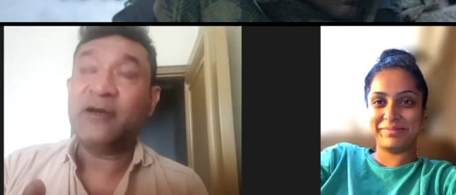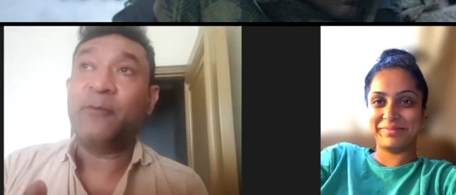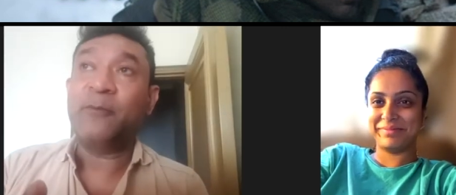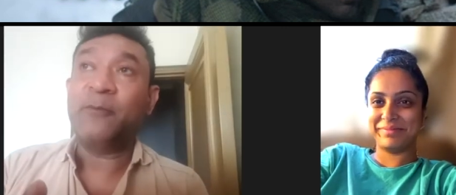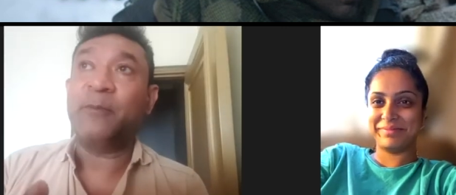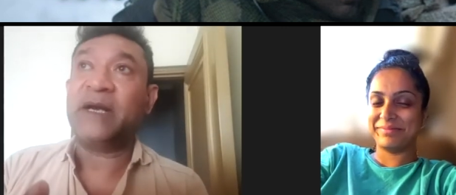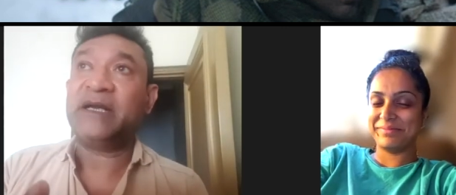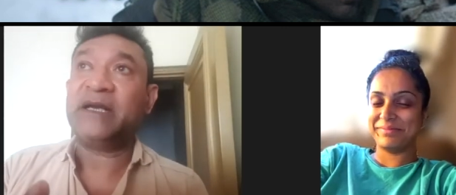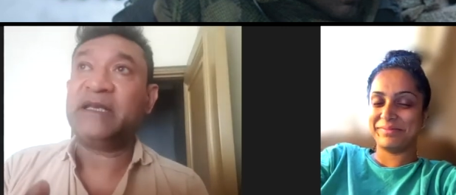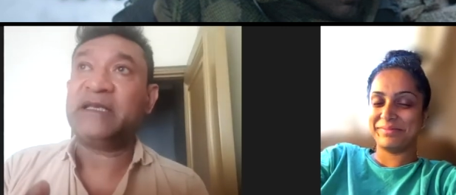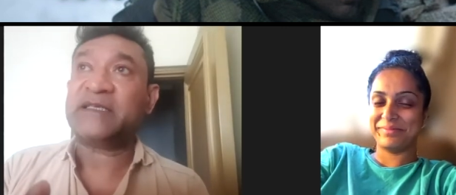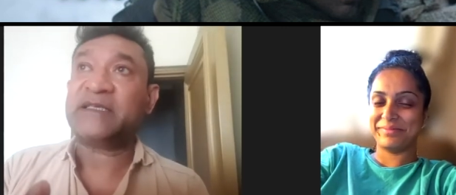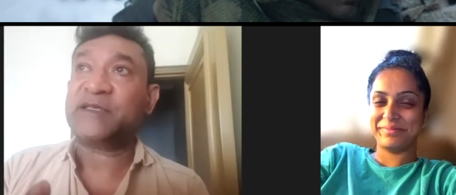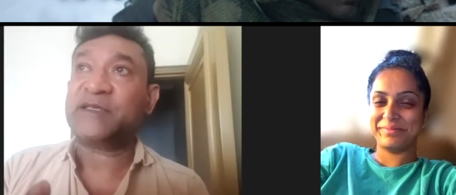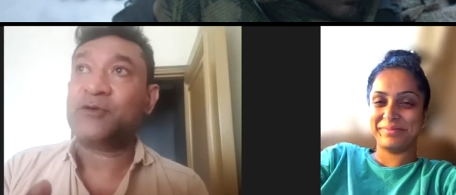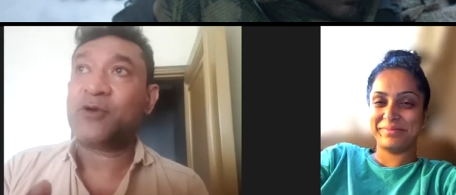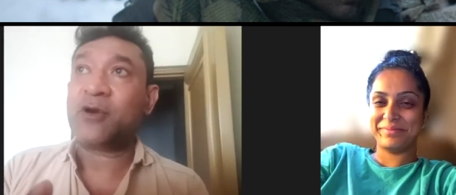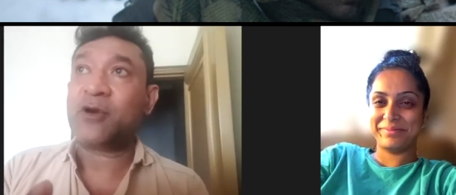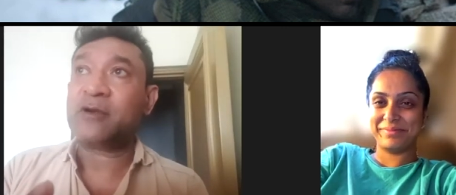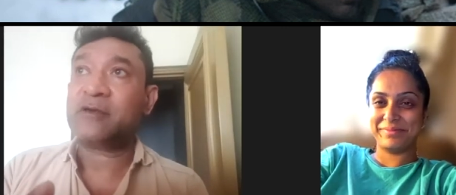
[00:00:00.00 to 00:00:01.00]
Speaker 1: but
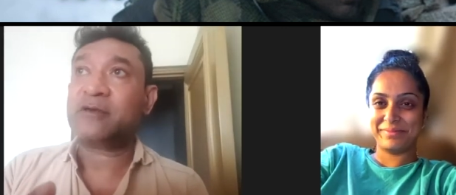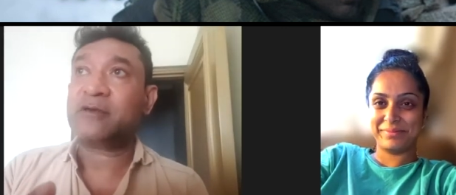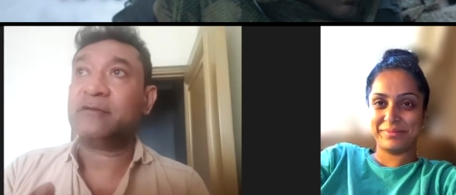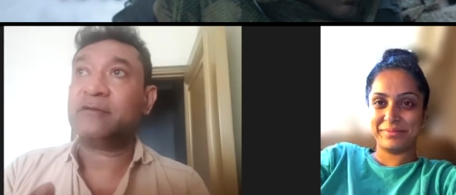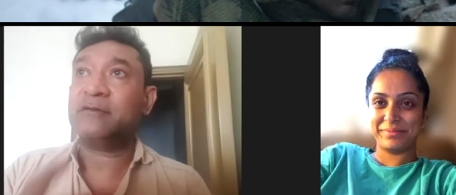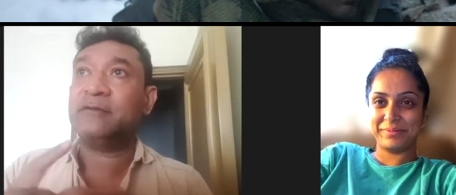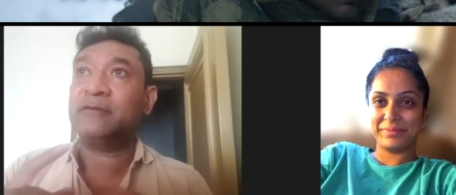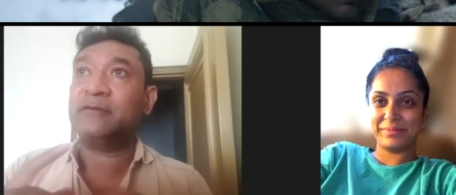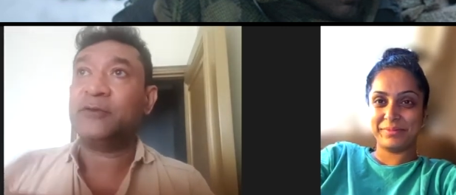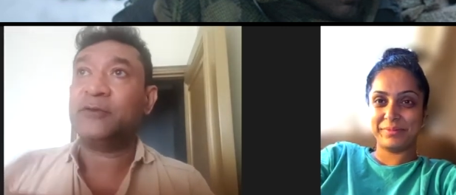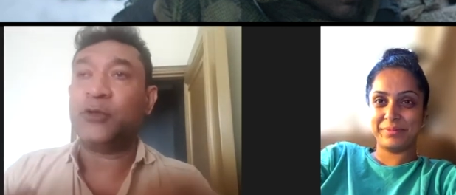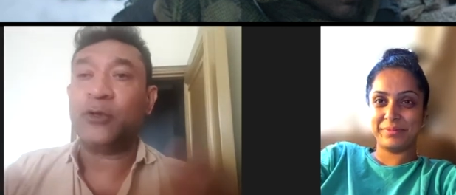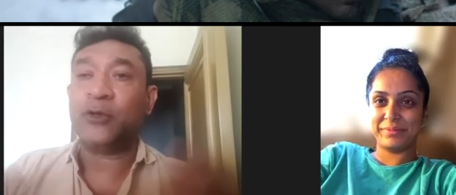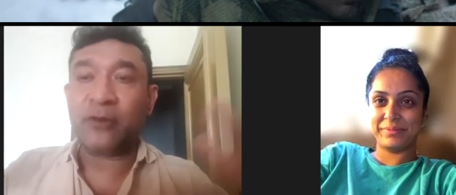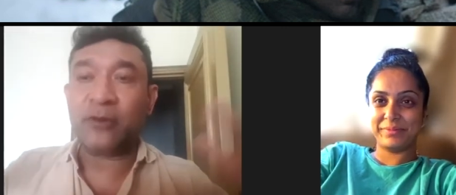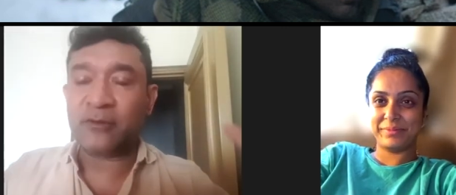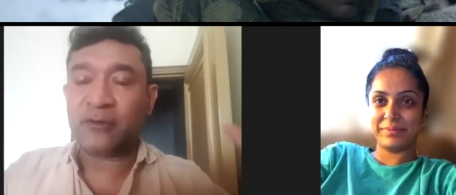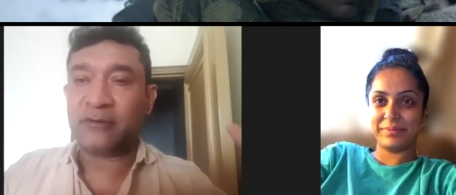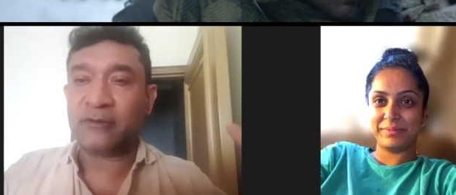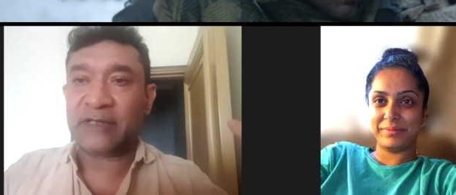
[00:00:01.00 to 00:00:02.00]
it's not you
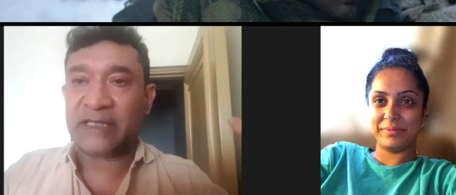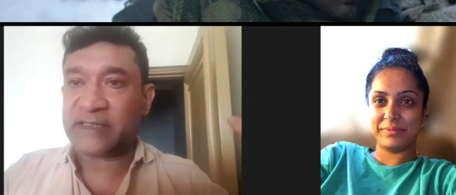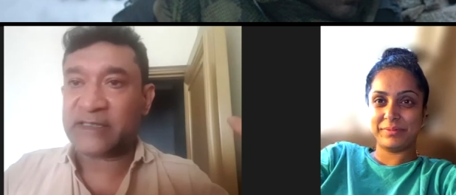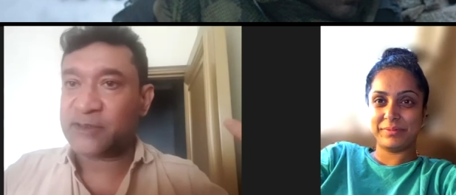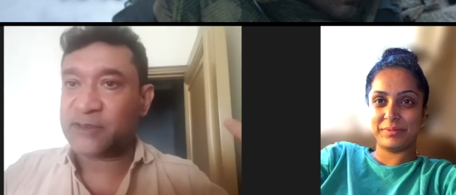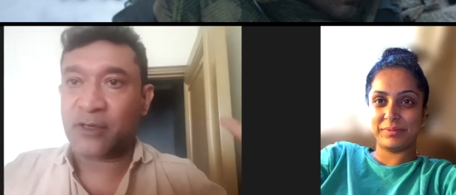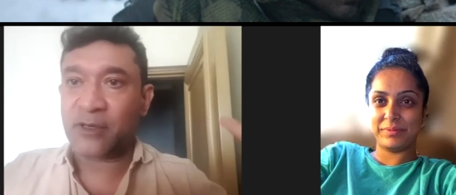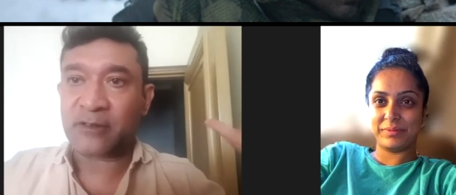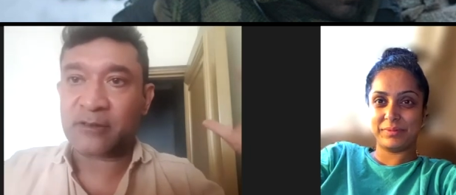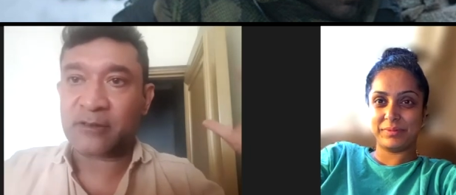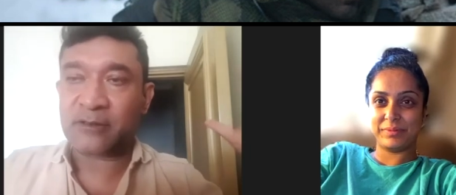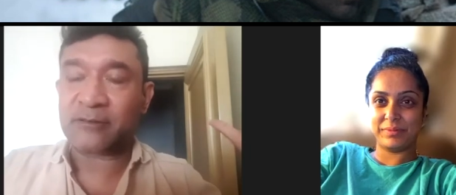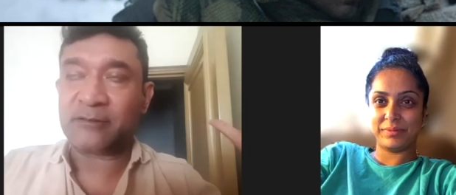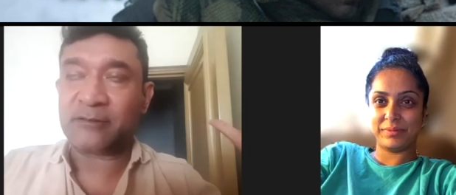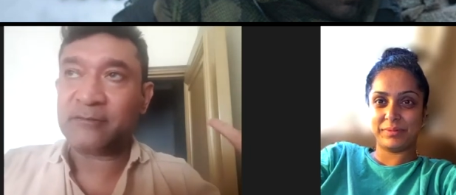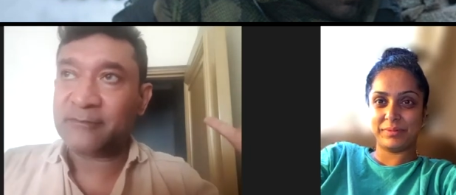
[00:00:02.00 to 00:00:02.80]
know it's not